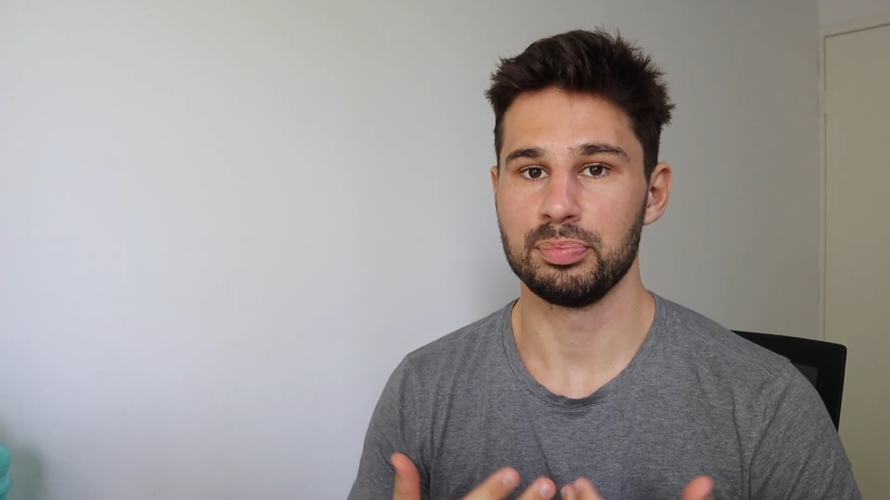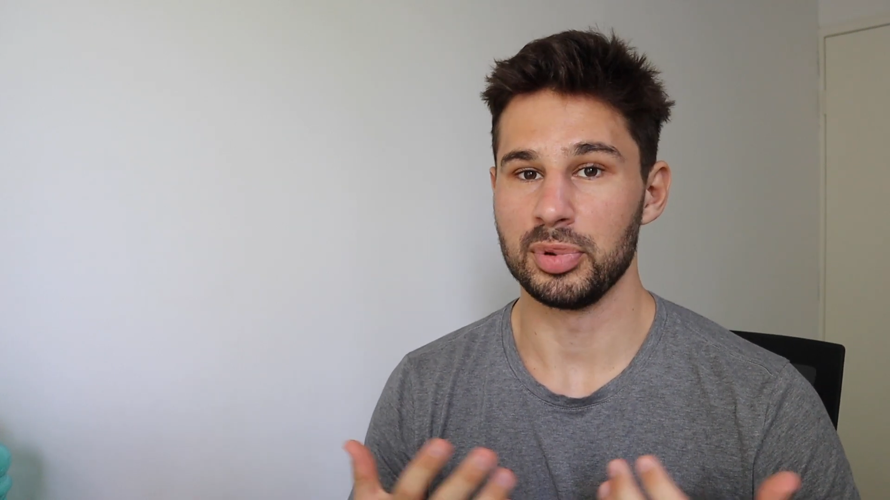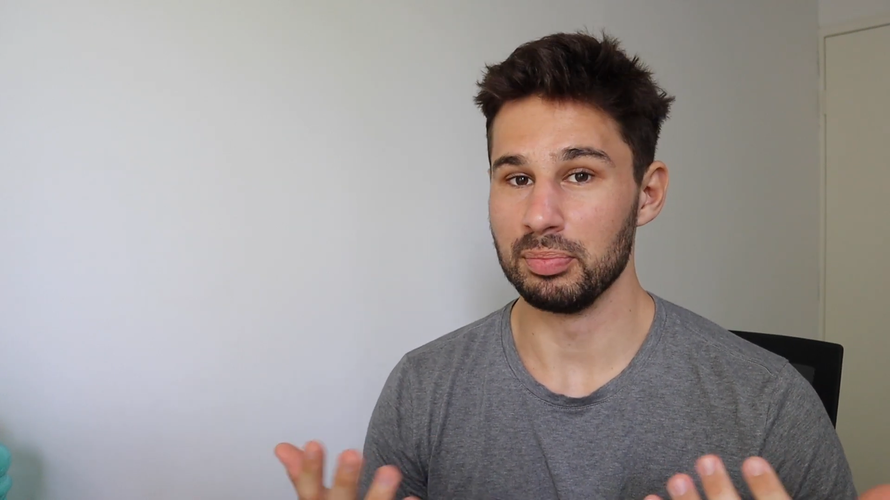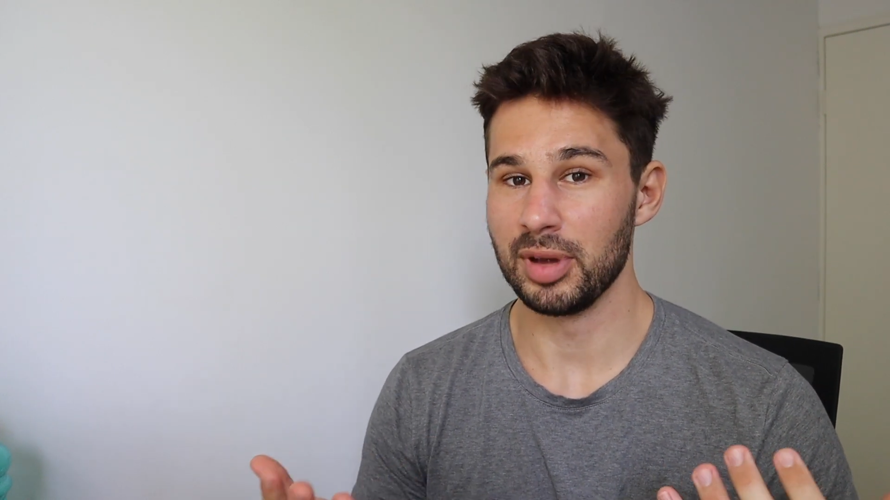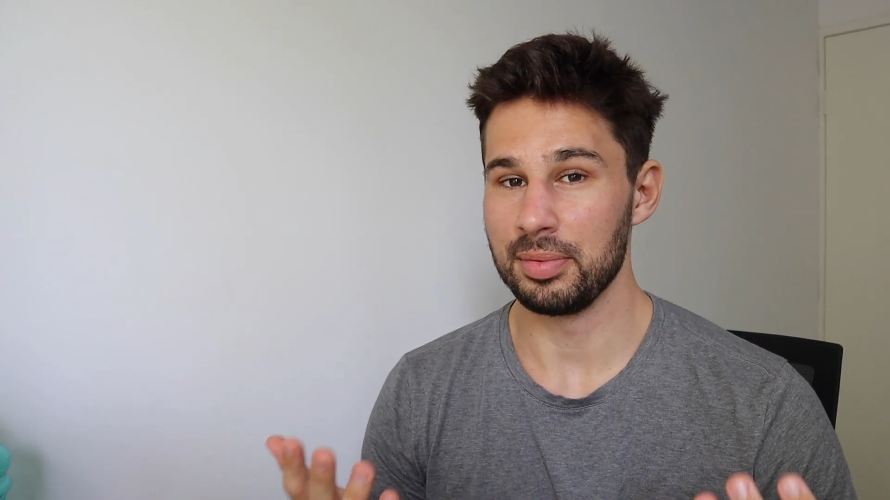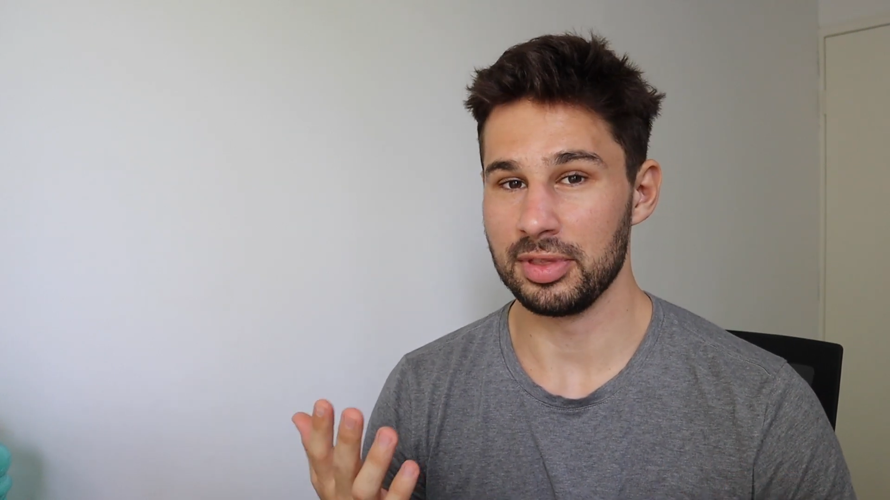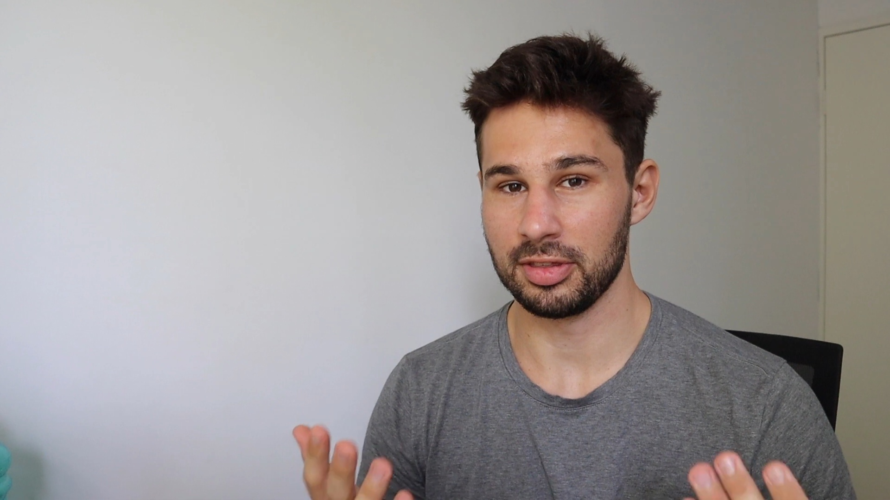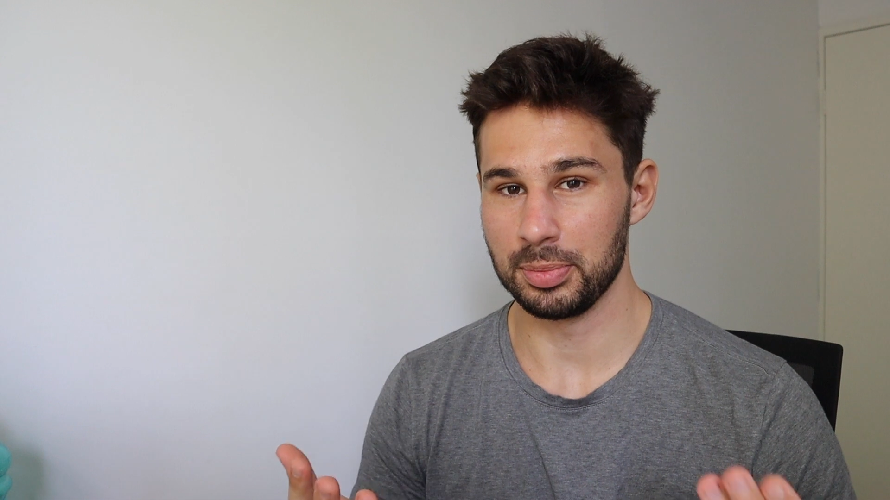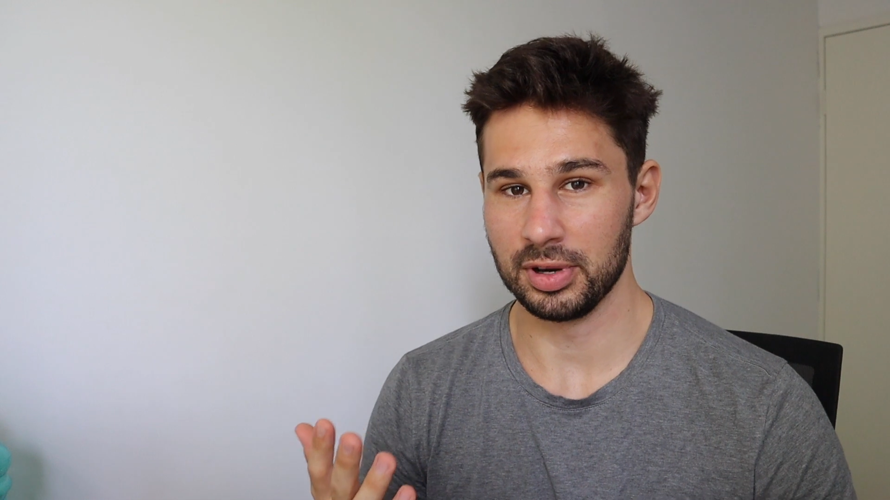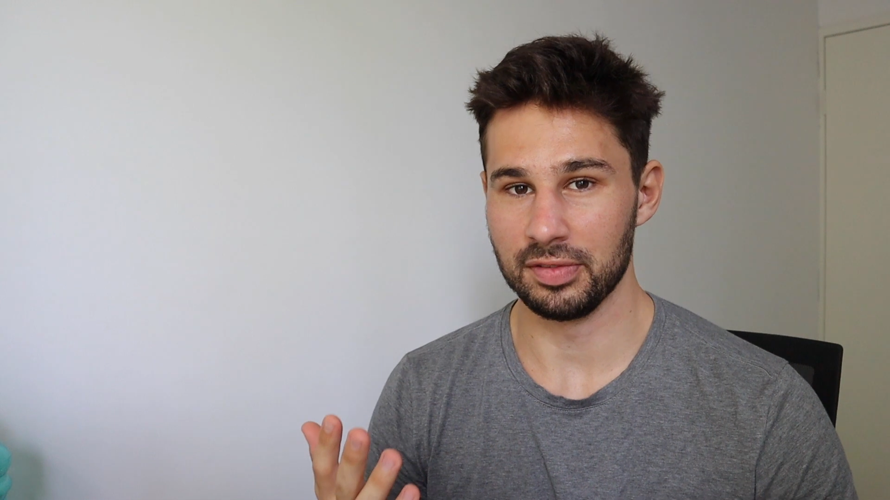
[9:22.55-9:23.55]
but maybe
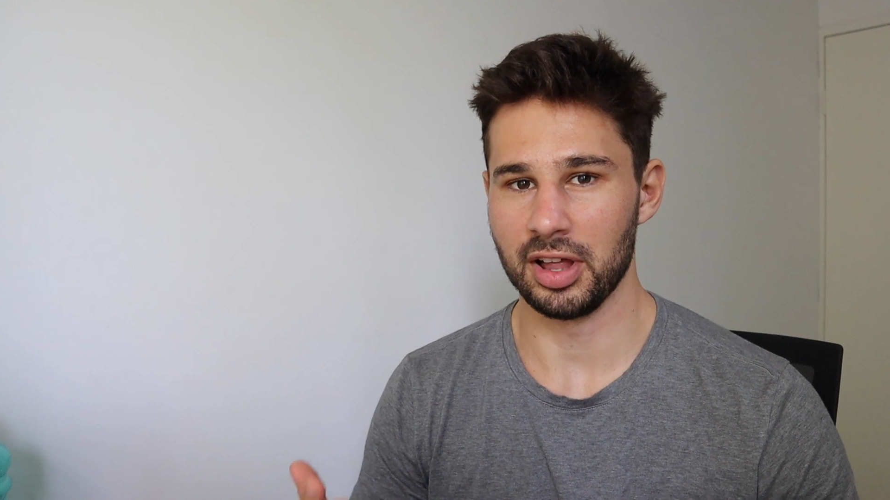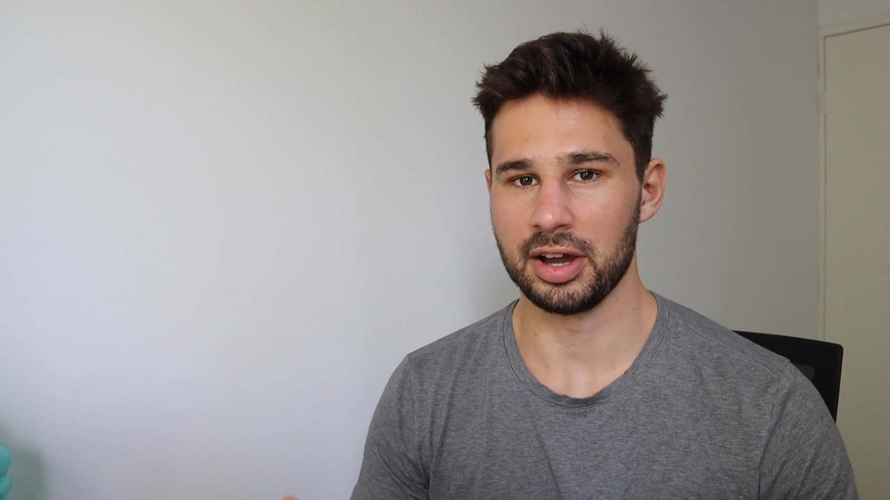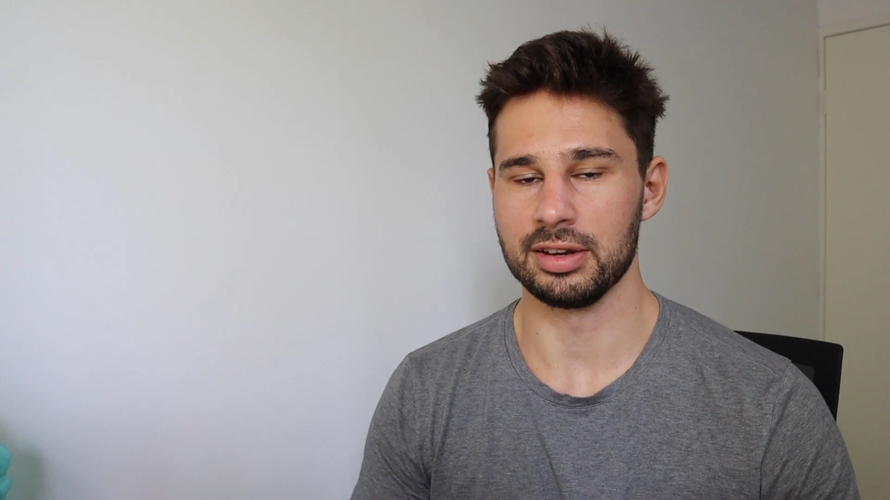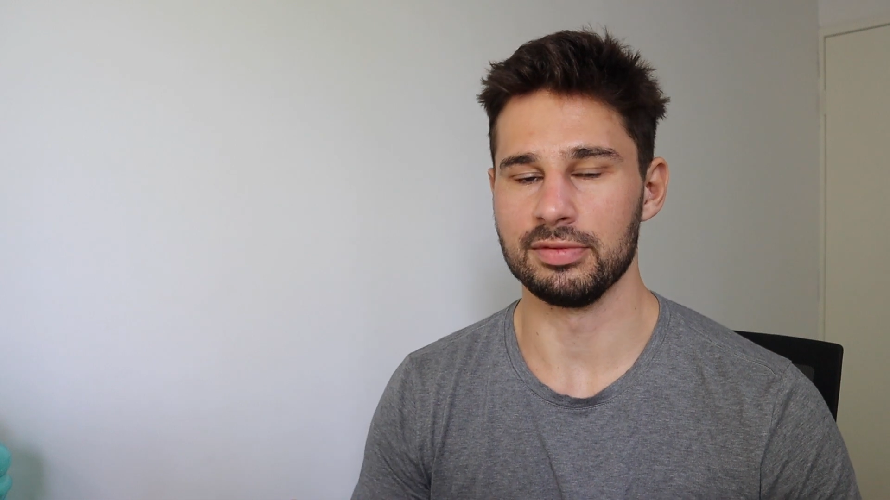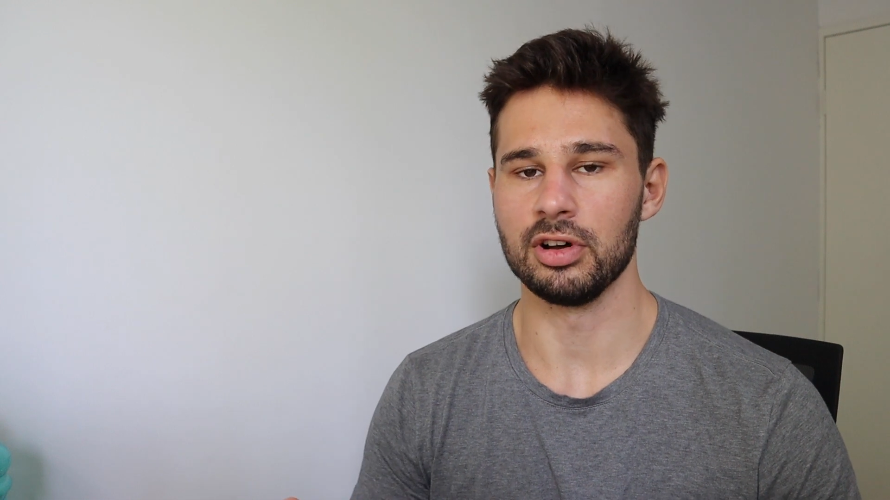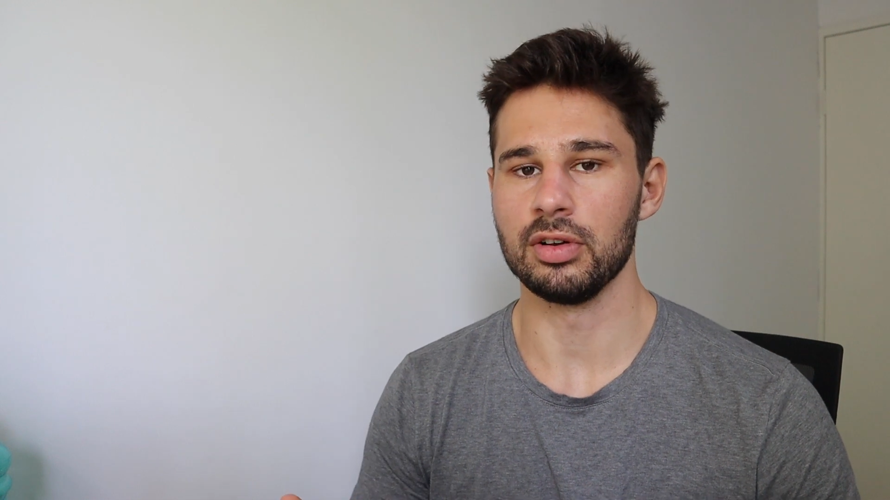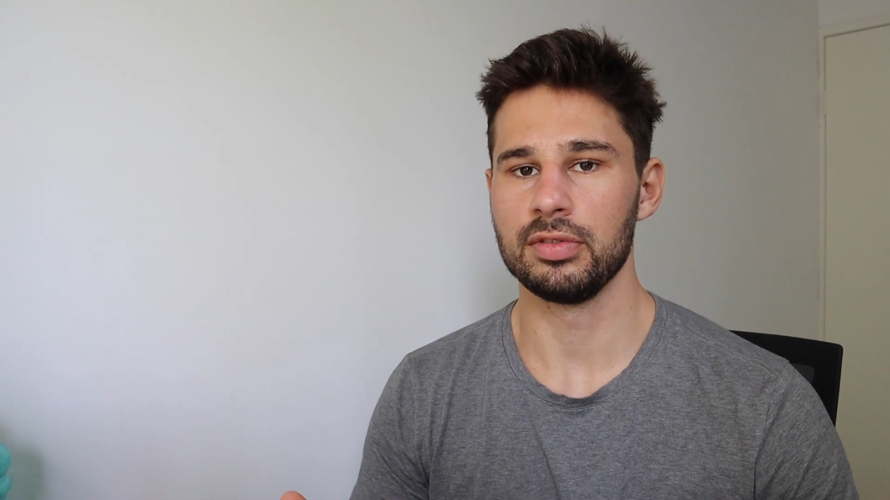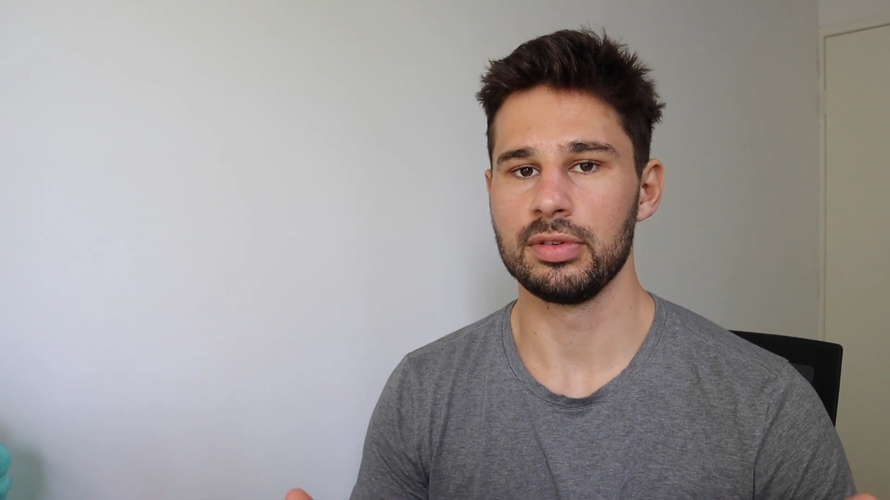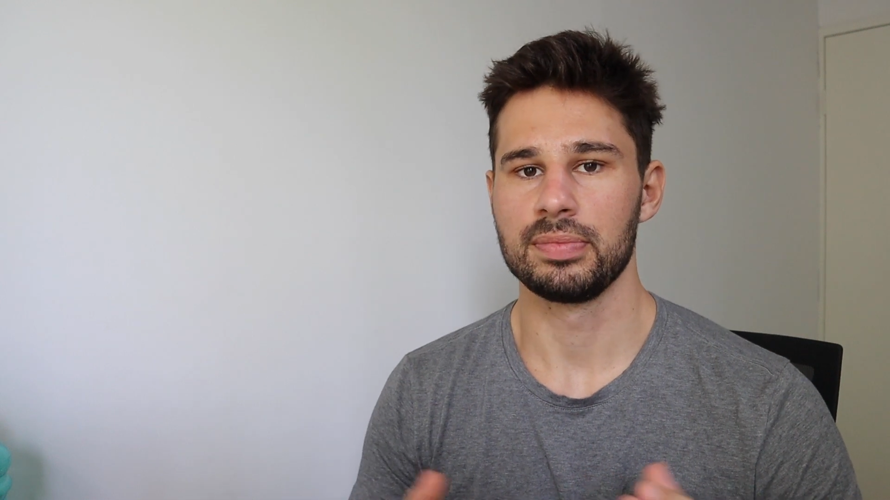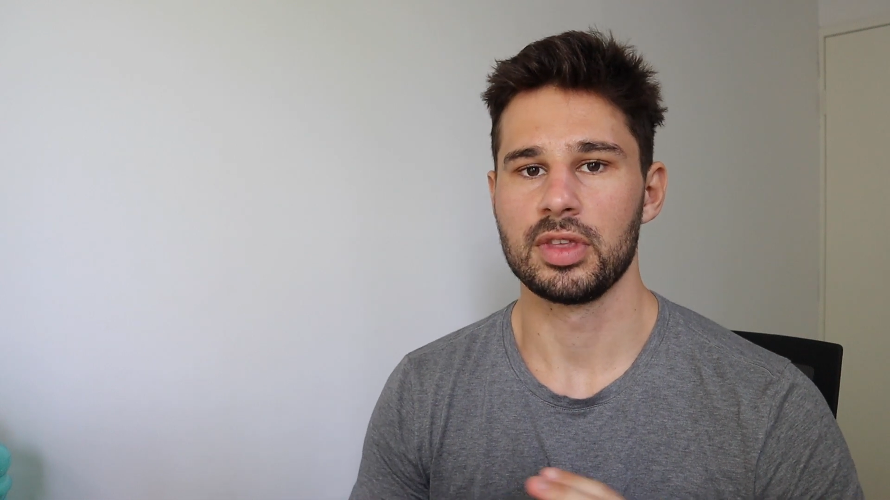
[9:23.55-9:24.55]
there's a bit of luck involved.